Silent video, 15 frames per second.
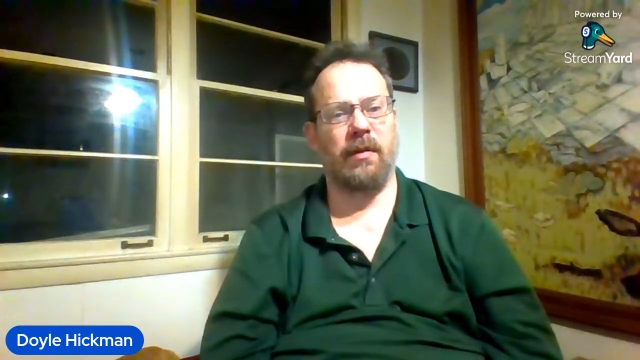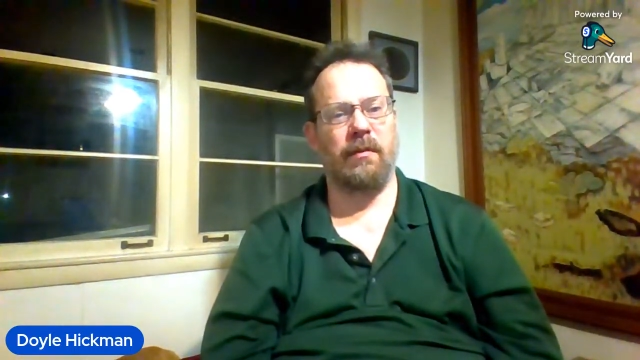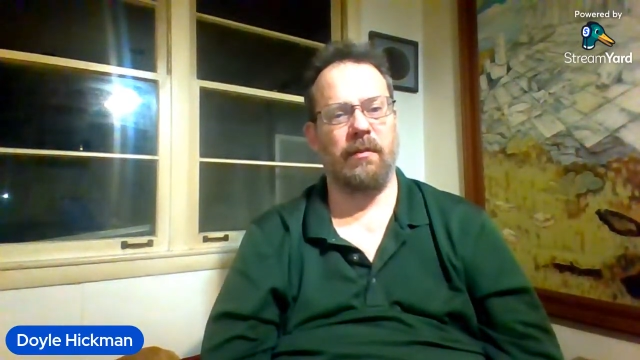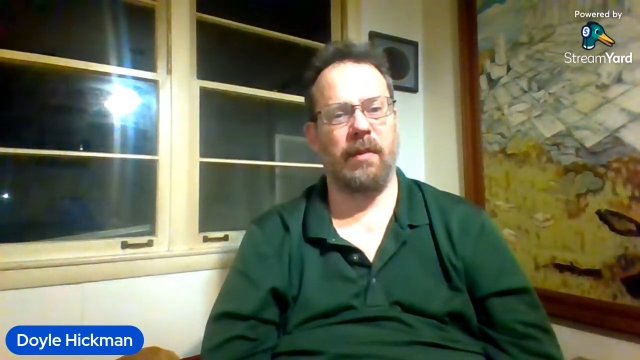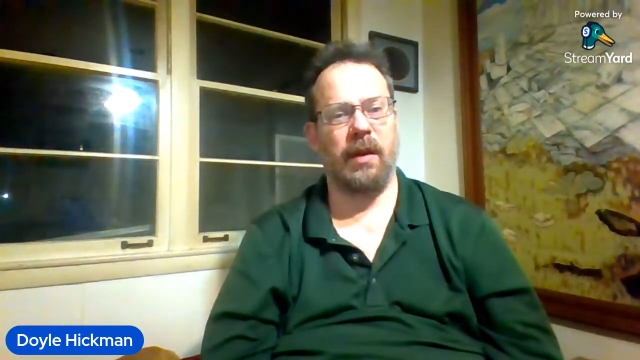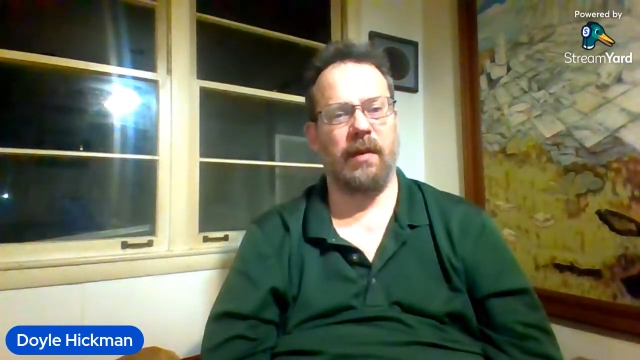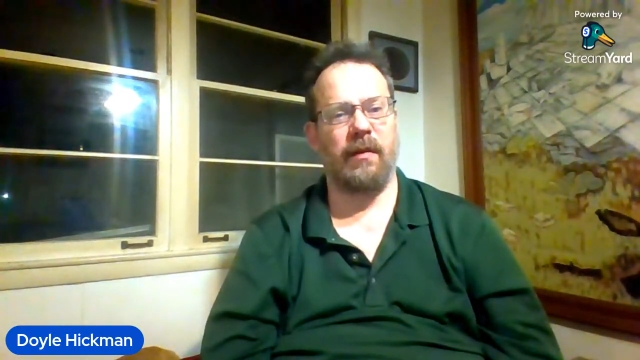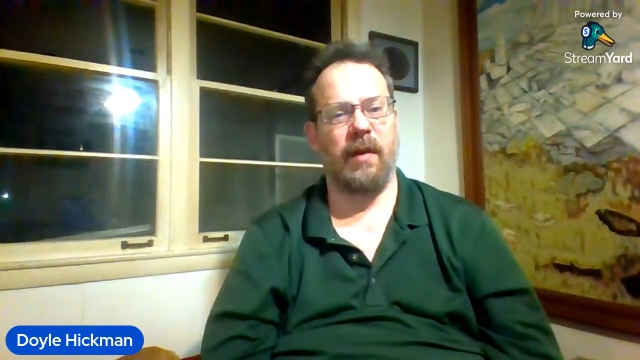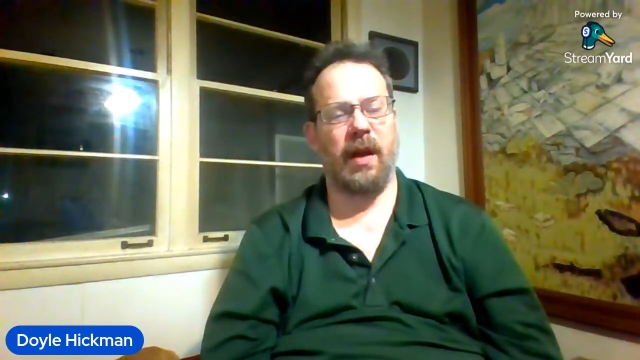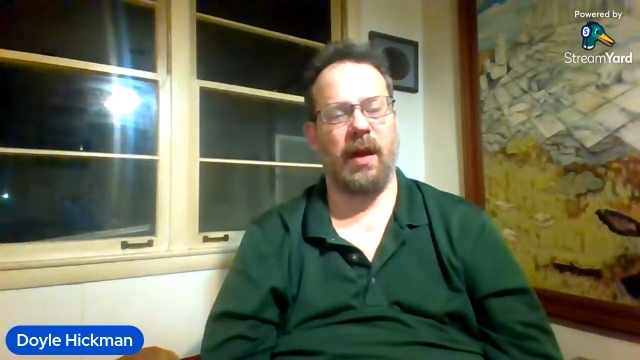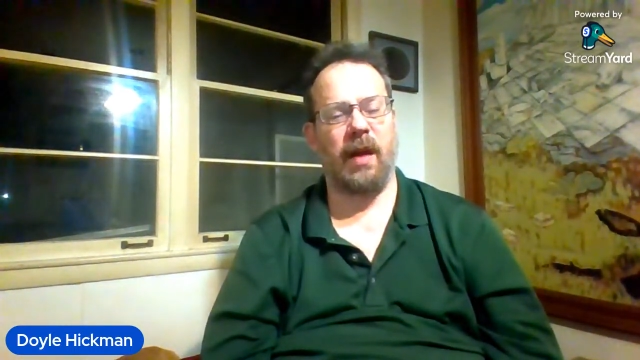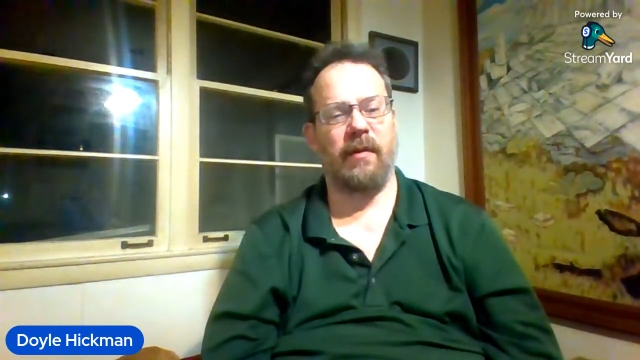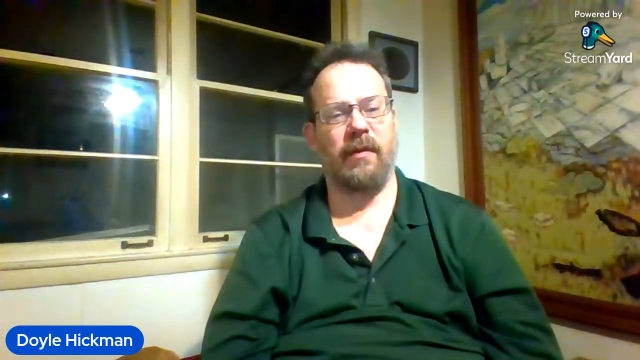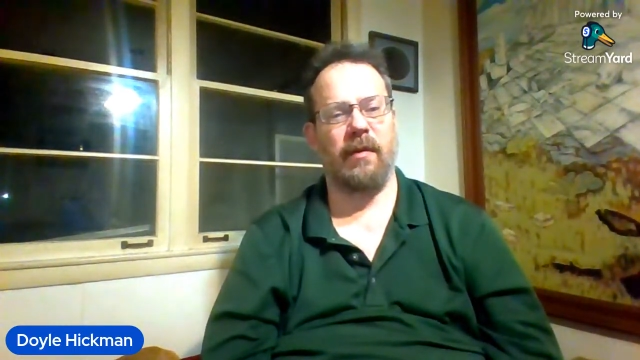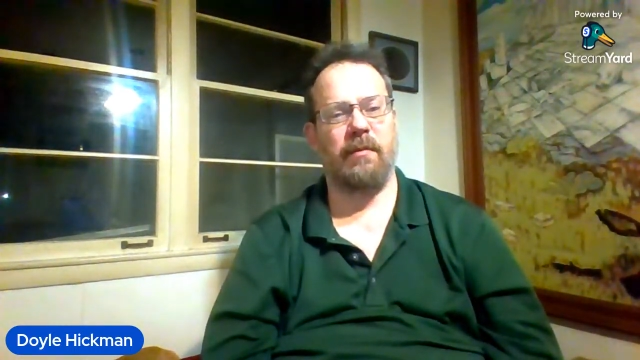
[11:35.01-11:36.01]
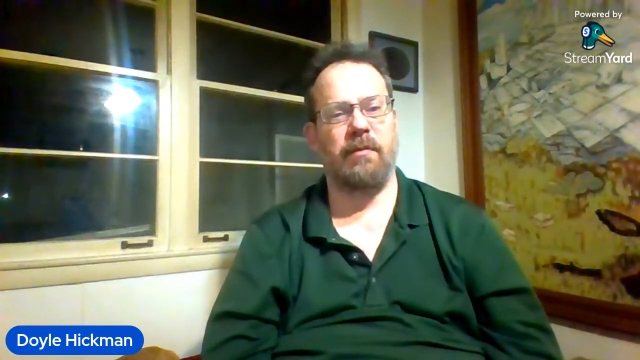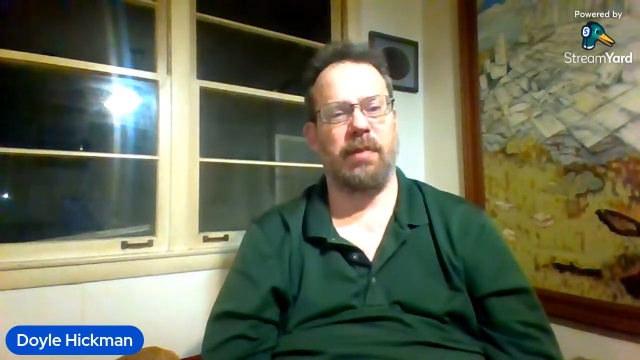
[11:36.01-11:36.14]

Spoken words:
But if I have a